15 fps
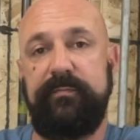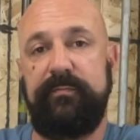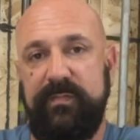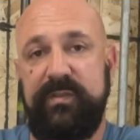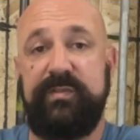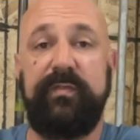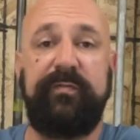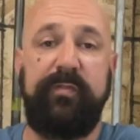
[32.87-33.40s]

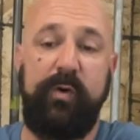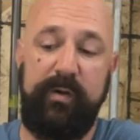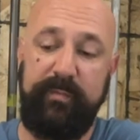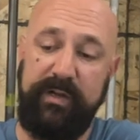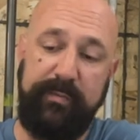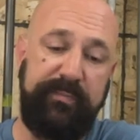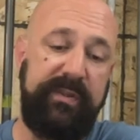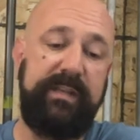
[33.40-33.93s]
to form an
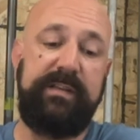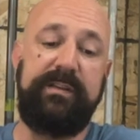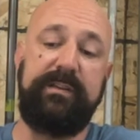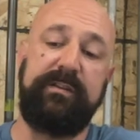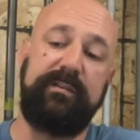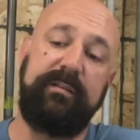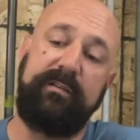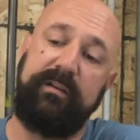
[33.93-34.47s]

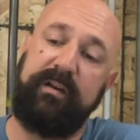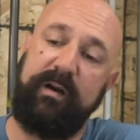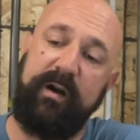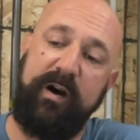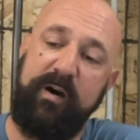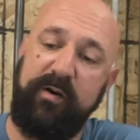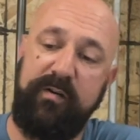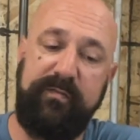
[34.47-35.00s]
opinion
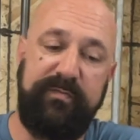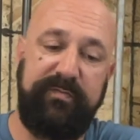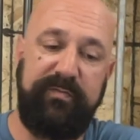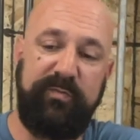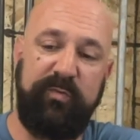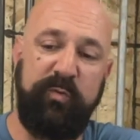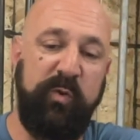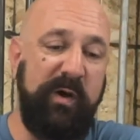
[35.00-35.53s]
of
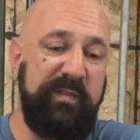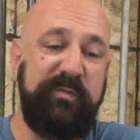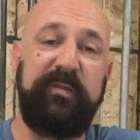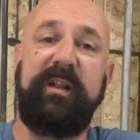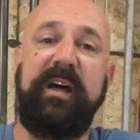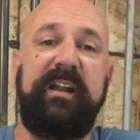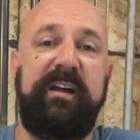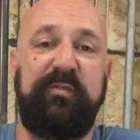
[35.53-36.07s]
whether or
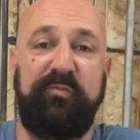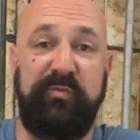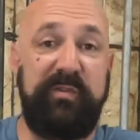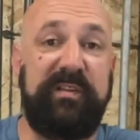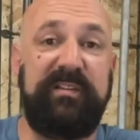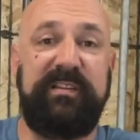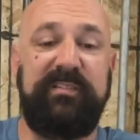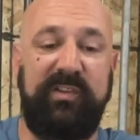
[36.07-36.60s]
not I
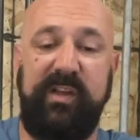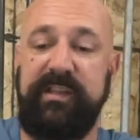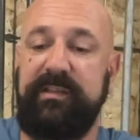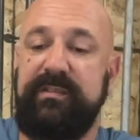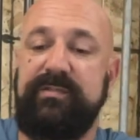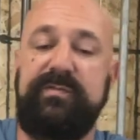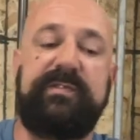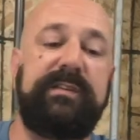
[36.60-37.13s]
really like
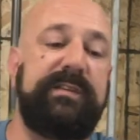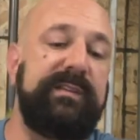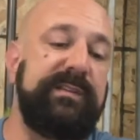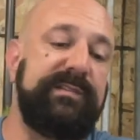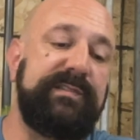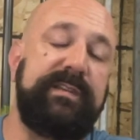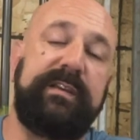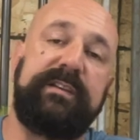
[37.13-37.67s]
using
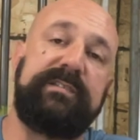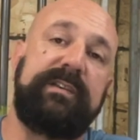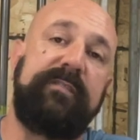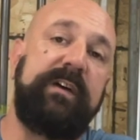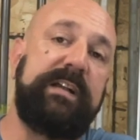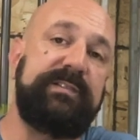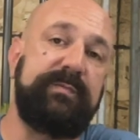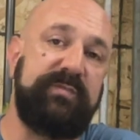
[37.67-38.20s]
these things. I've
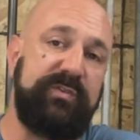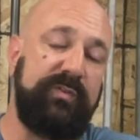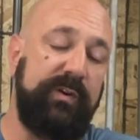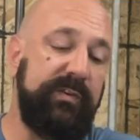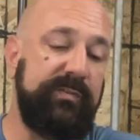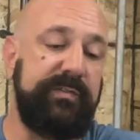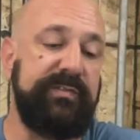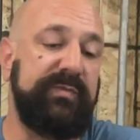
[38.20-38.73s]
had some
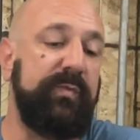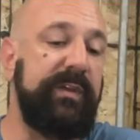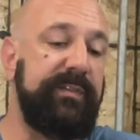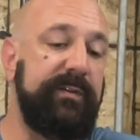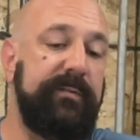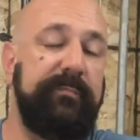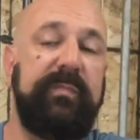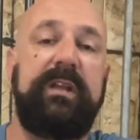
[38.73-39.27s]
struggles with
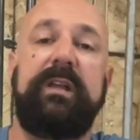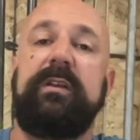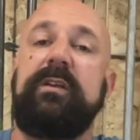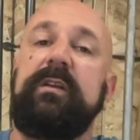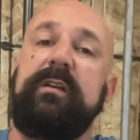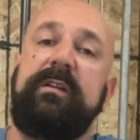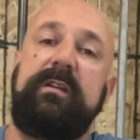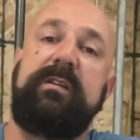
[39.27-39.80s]
them.
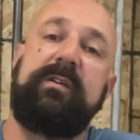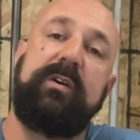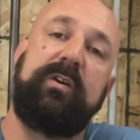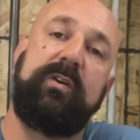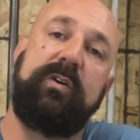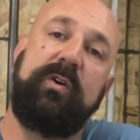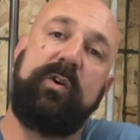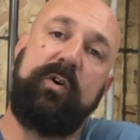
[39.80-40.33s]

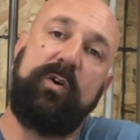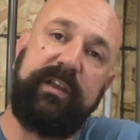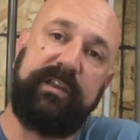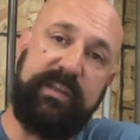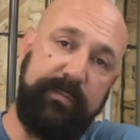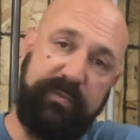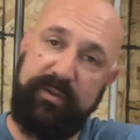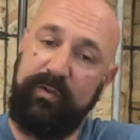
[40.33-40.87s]

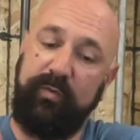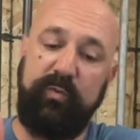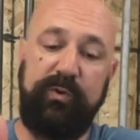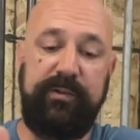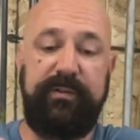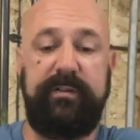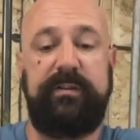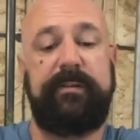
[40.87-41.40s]
Keeping the
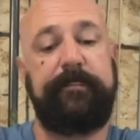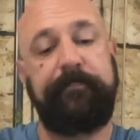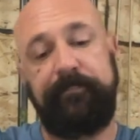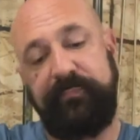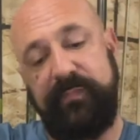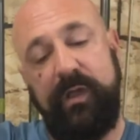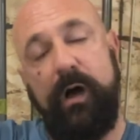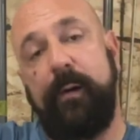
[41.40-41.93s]
wood
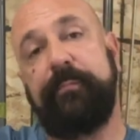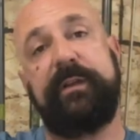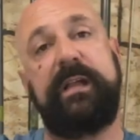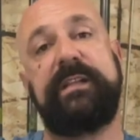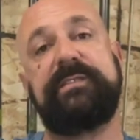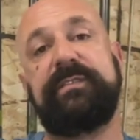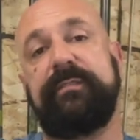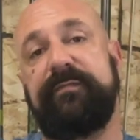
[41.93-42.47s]
up
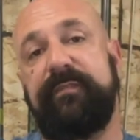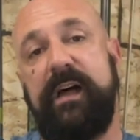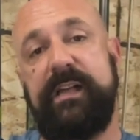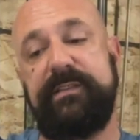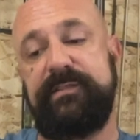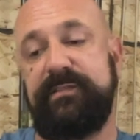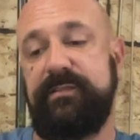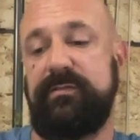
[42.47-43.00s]
against the
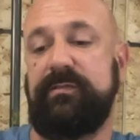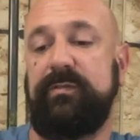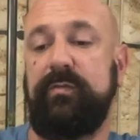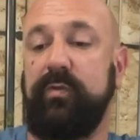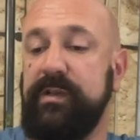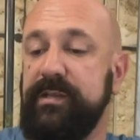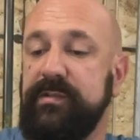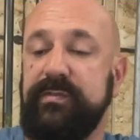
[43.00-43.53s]
fence
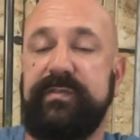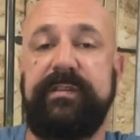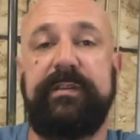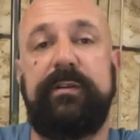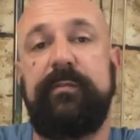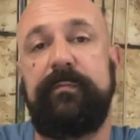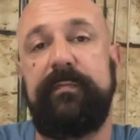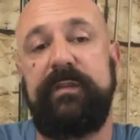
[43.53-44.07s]
when using
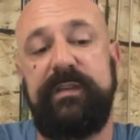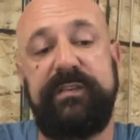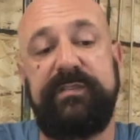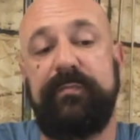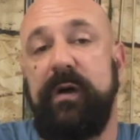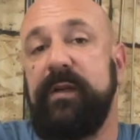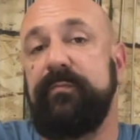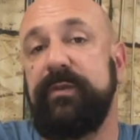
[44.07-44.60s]
them is
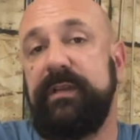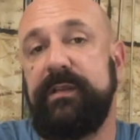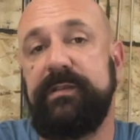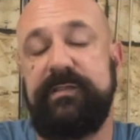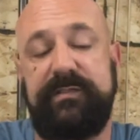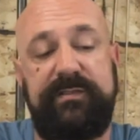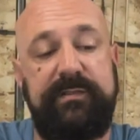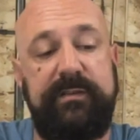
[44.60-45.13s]
my
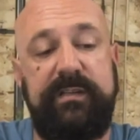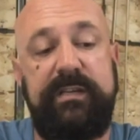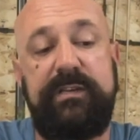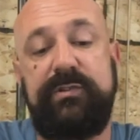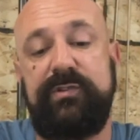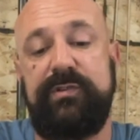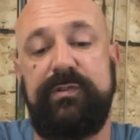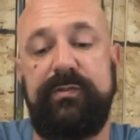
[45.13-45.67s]
biggest
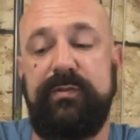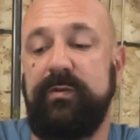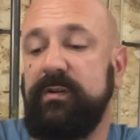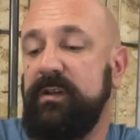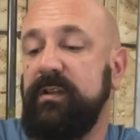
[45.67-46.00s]
issue.